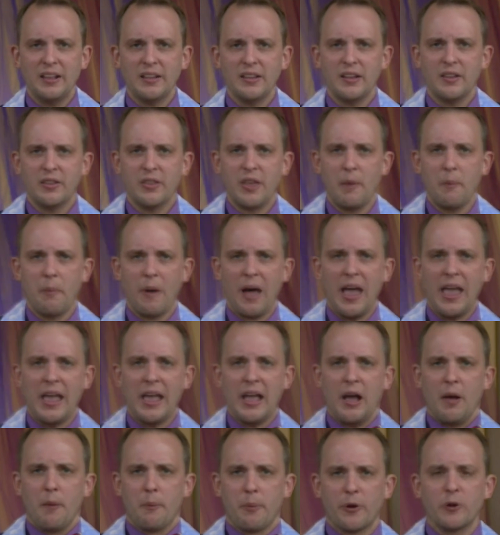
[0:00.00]
And that
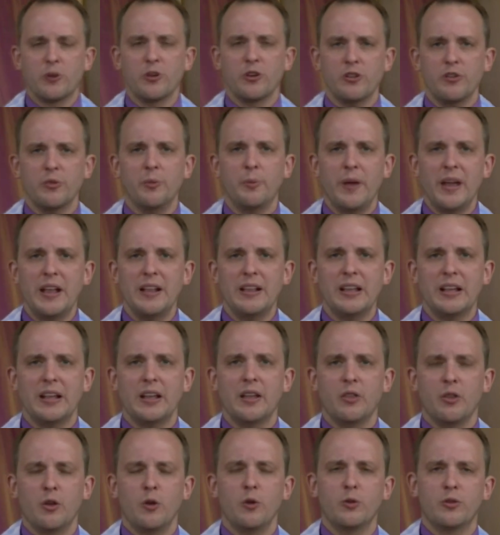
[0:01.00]
by
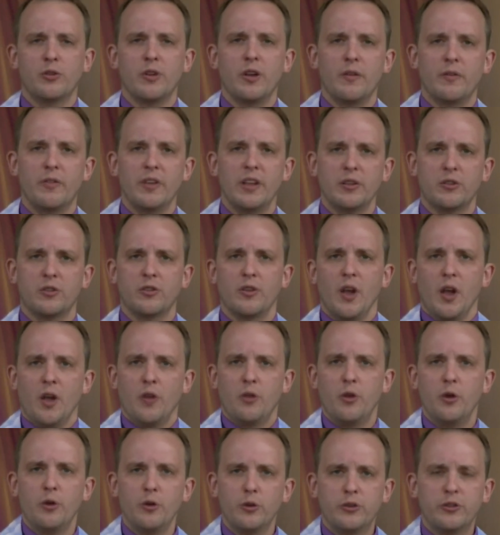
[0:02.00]
participating in those events,
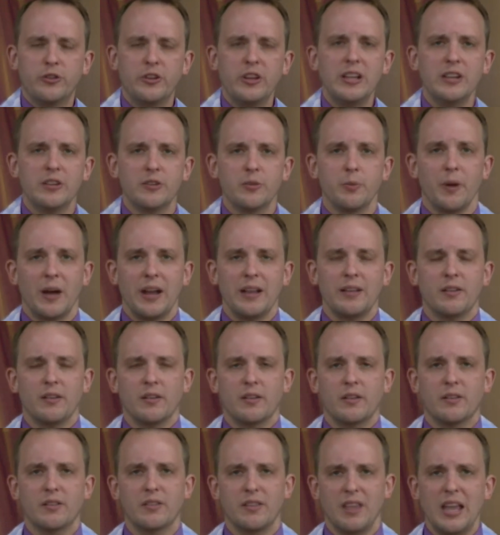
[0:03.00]
those seeds
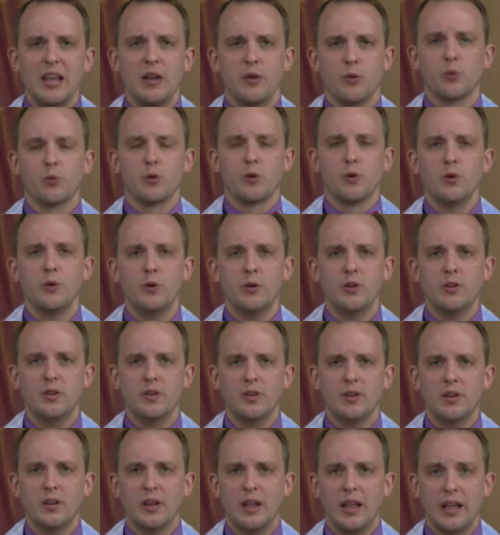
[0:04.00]
might take root
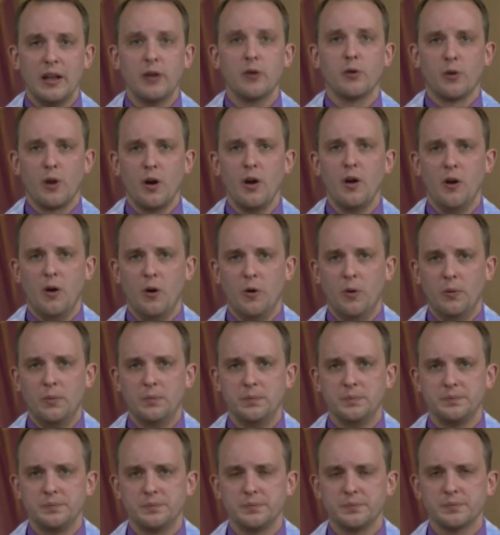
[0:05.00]
and
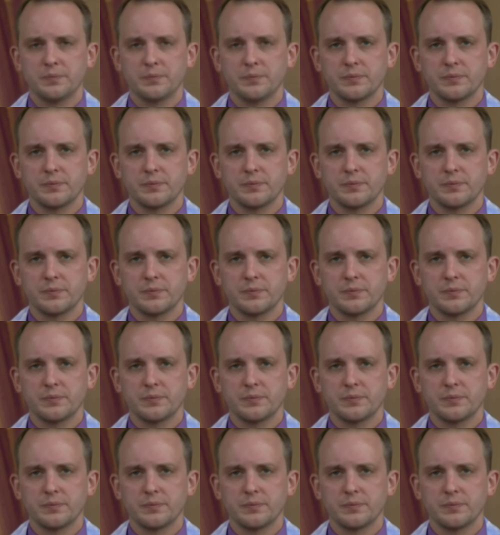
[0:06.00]
grow.